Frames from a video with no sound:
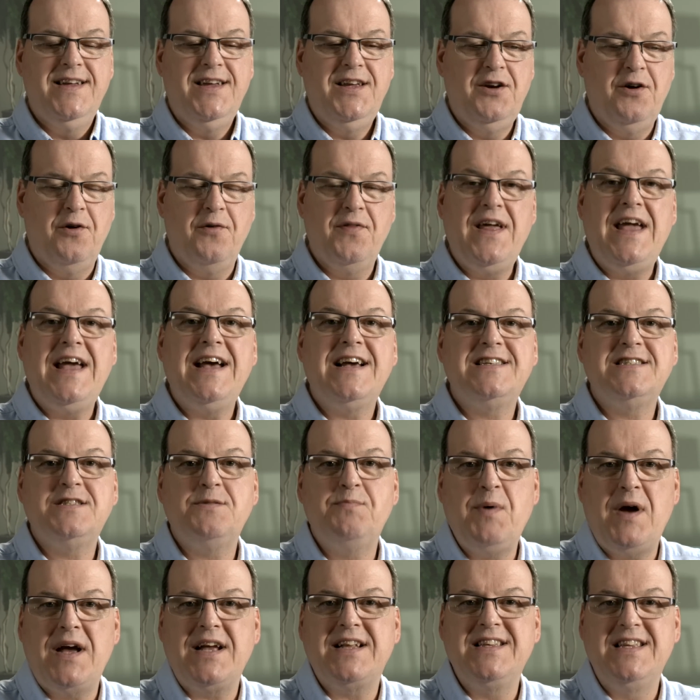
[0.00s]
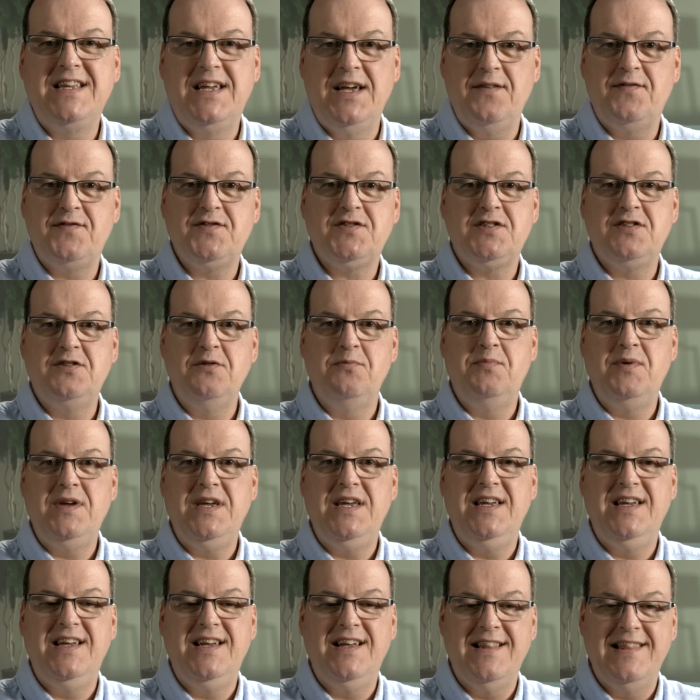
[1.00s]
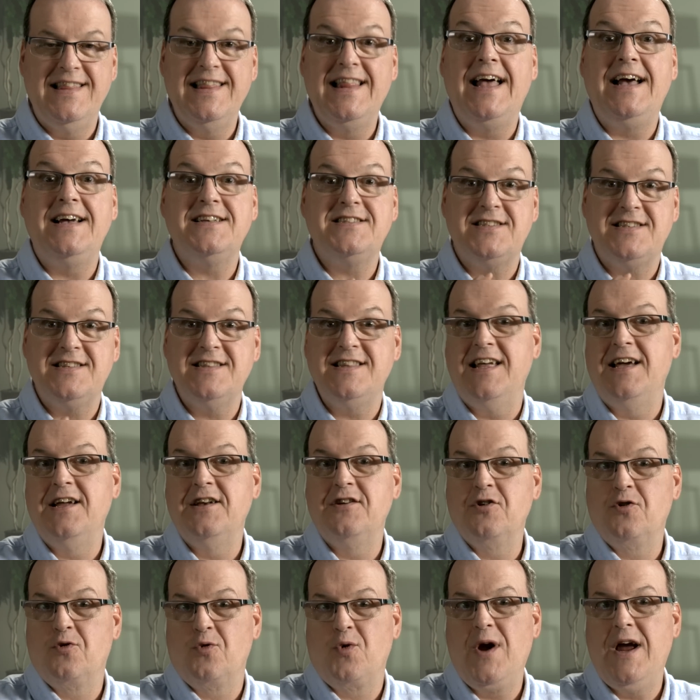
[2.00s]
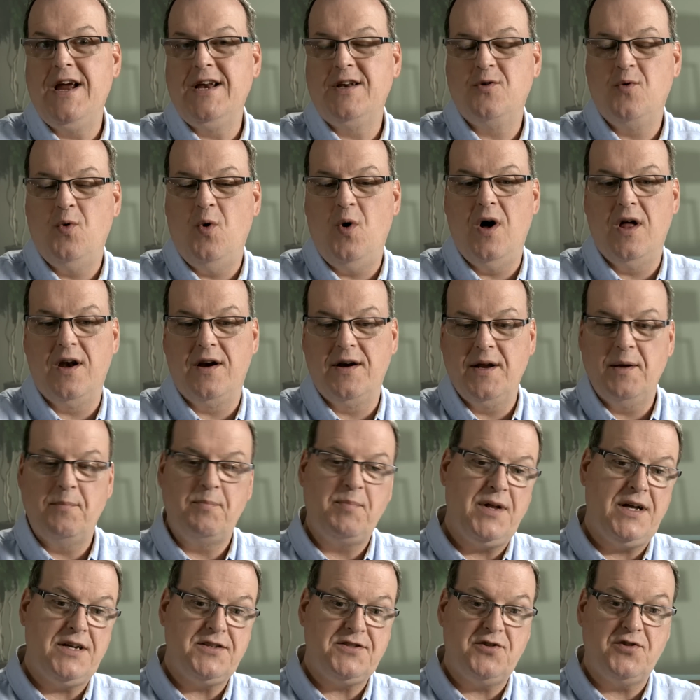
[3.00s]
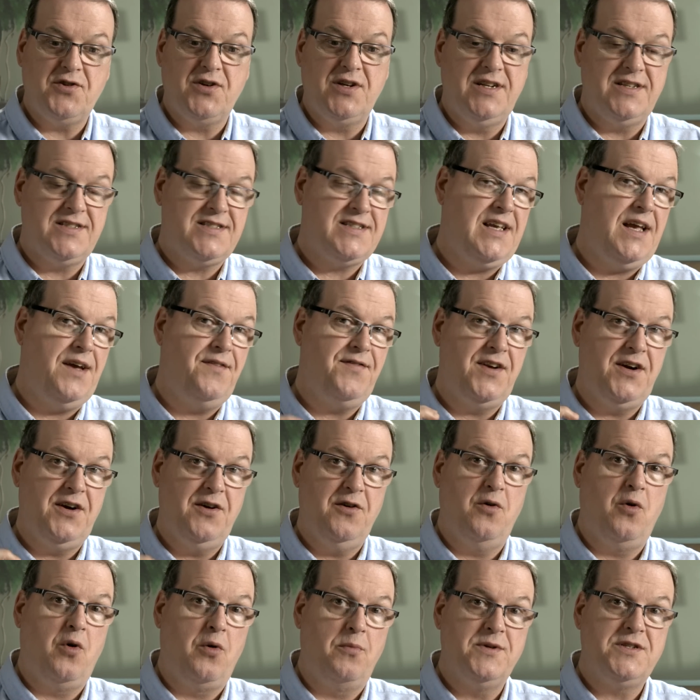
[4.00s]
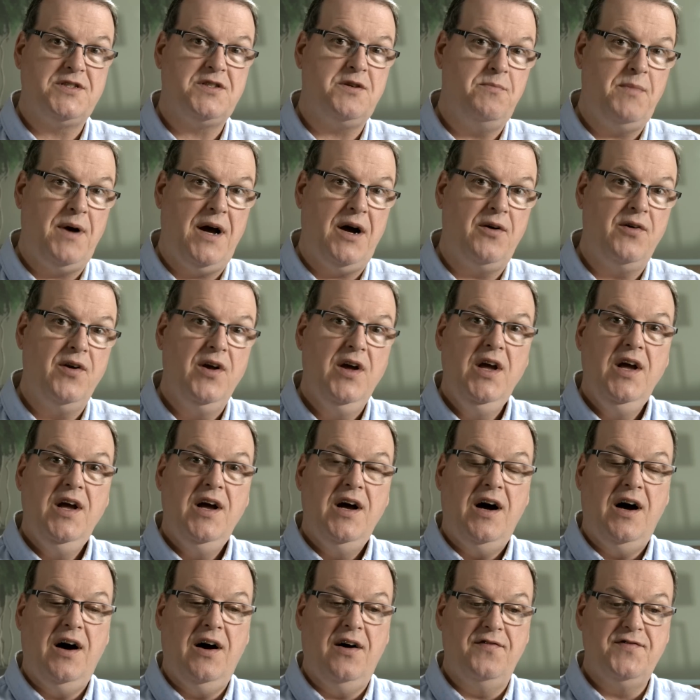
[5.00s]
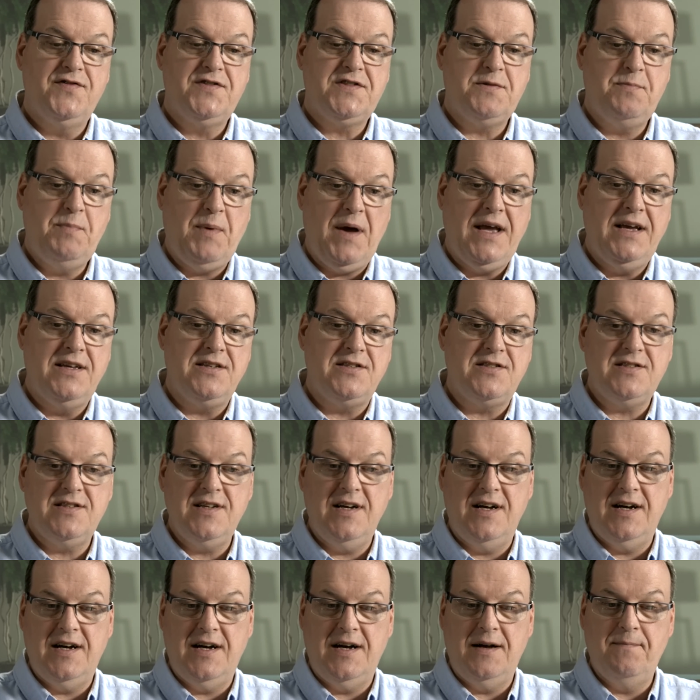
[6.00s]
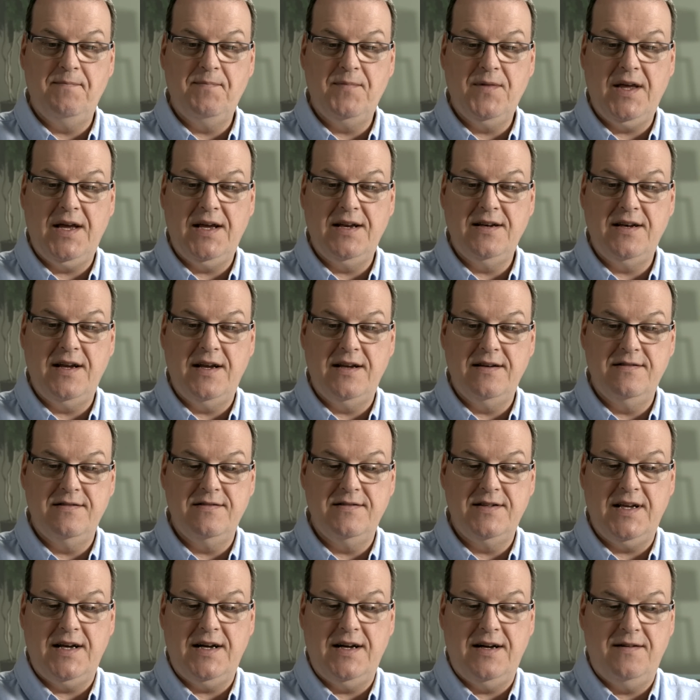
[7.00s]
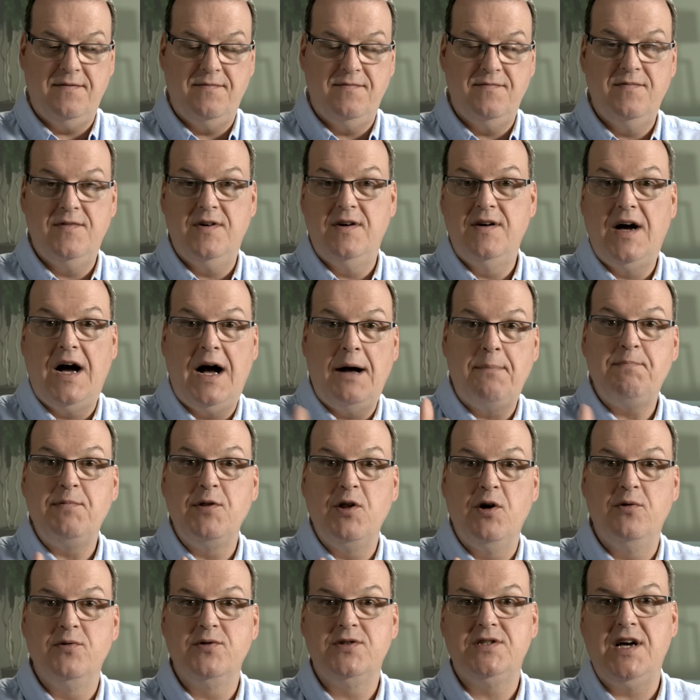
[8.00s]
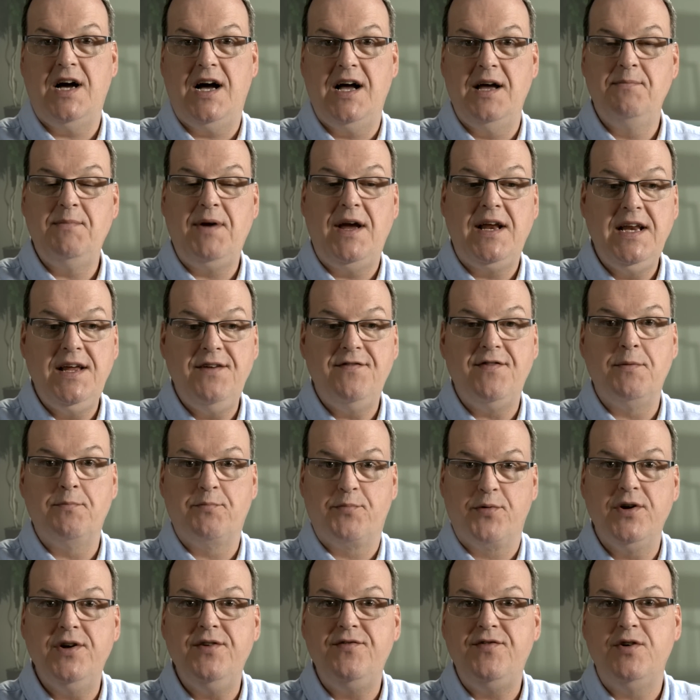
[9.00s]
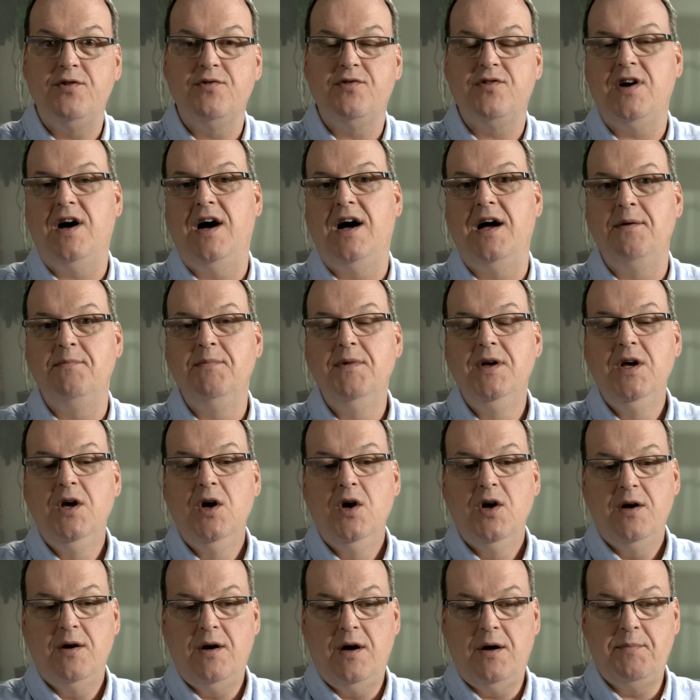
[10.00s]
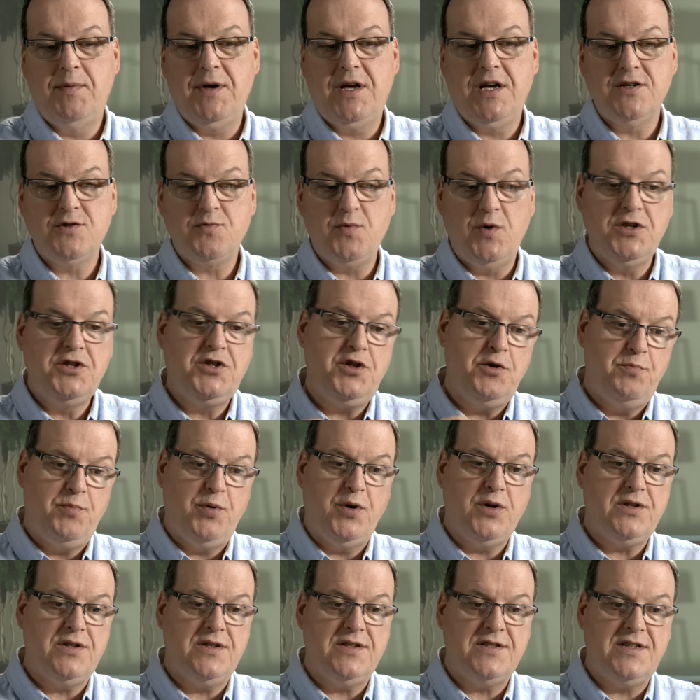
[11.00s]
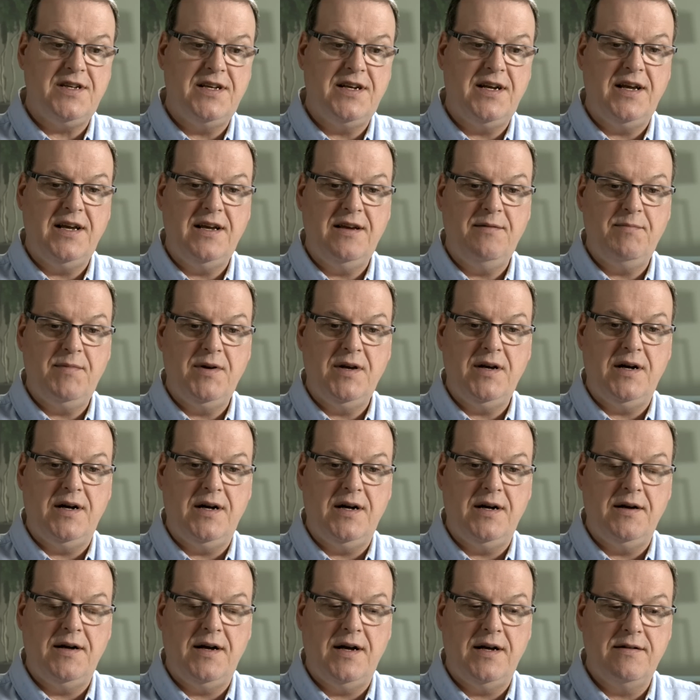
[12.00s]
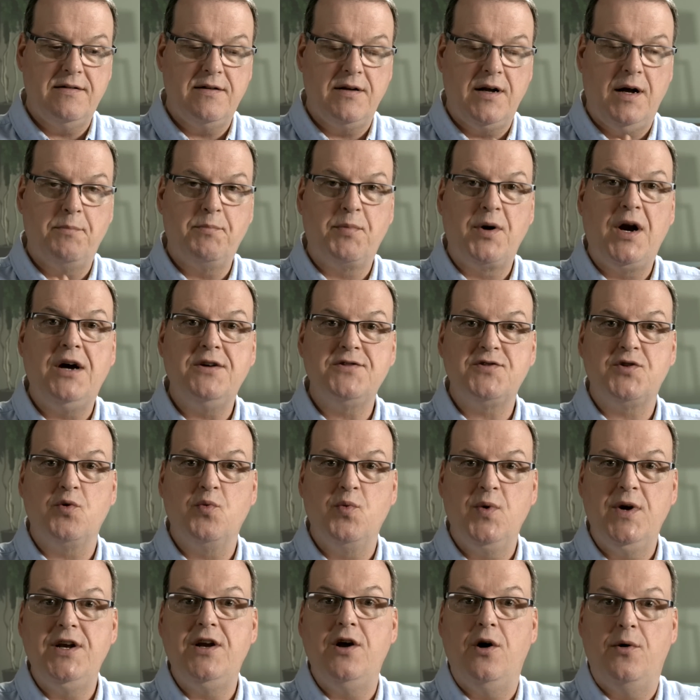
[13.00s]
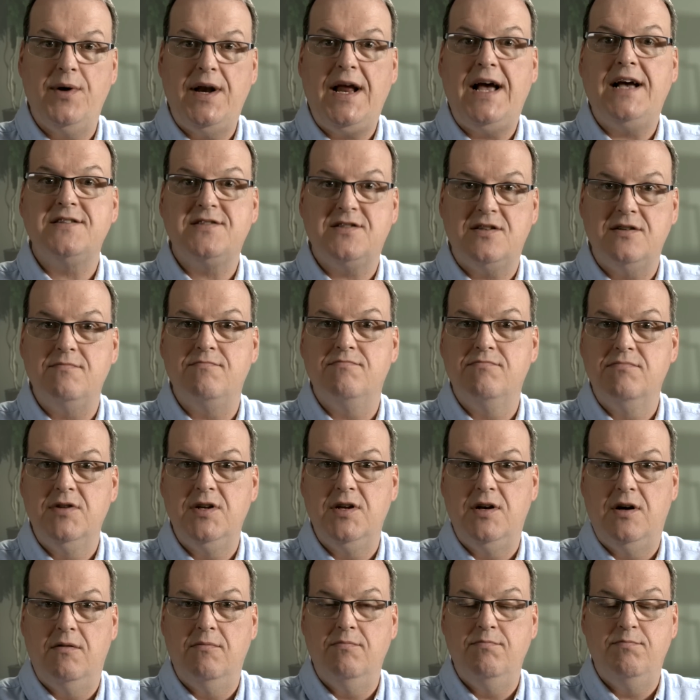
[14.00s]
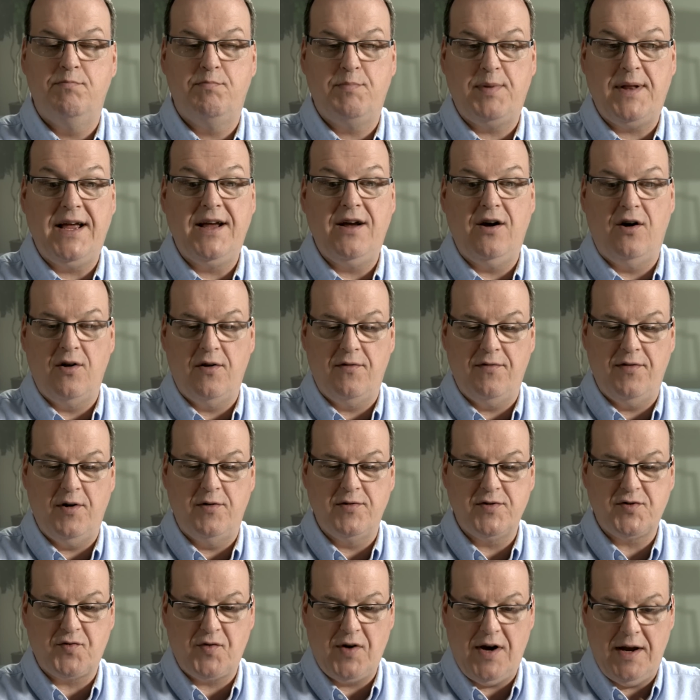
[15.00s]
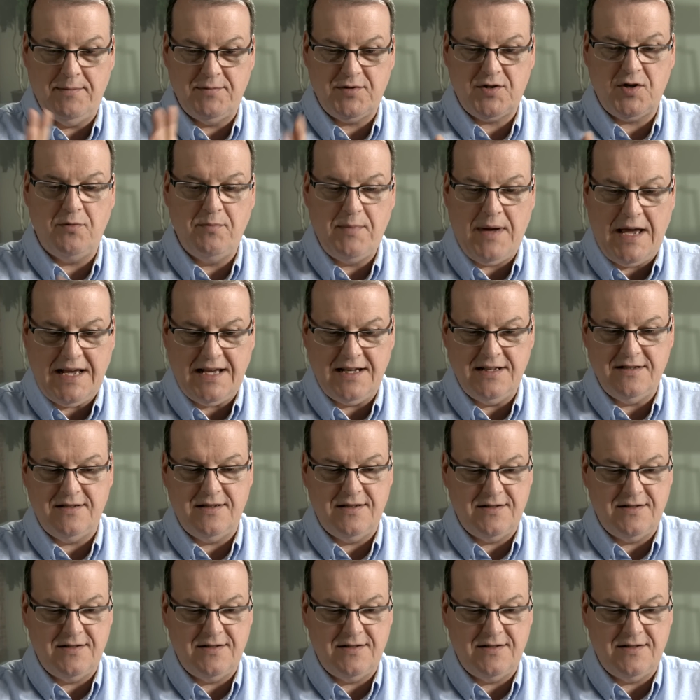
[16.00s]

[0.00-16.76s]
you know, they expect GIFs to be less than great quality. Plus, you're going to save an enormous amount of space um, and, and uh, upload time and even preview time uh, because once you put this in a, uh, a browser window, it has to, you know, play all of those frames. So make it